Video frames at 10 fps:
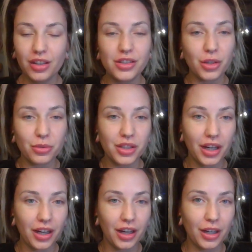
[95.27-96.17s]
So
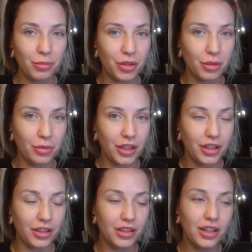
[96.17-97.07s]
today I am going to
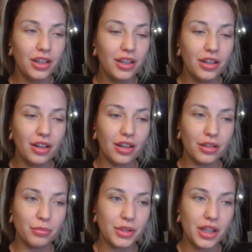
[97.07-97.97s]
be
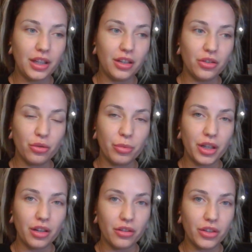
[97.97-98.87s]
taking a little
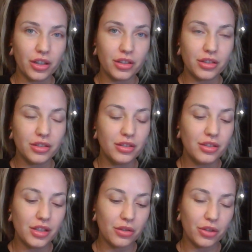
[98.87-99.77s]
bit of a
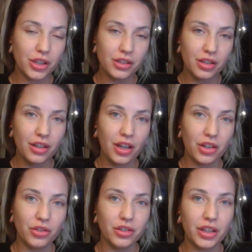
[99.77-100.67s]
different
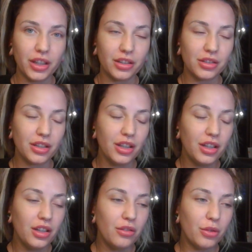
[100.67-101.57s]
angle and
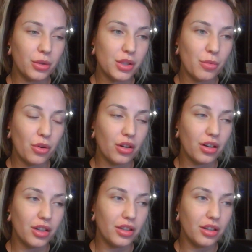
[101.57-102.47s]
focus more
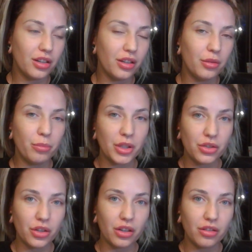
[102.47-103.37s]
on
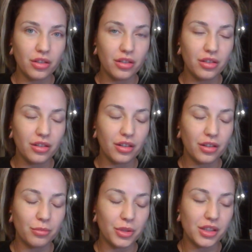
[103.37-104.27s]
mental health
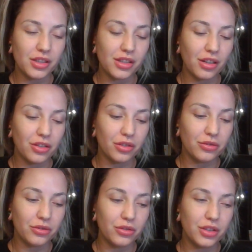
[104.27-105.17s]
instead
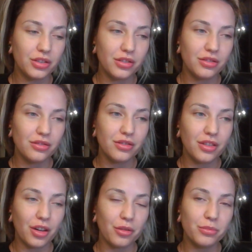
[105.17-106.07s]
of
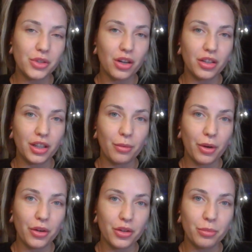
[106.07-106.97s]
talking
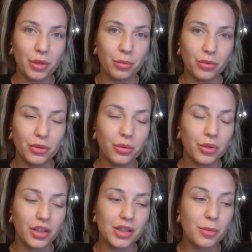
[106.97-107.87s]
about other people
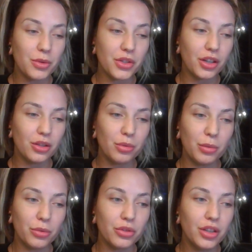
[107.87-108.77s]
or exposing other
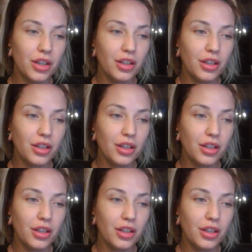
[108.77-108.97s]
people.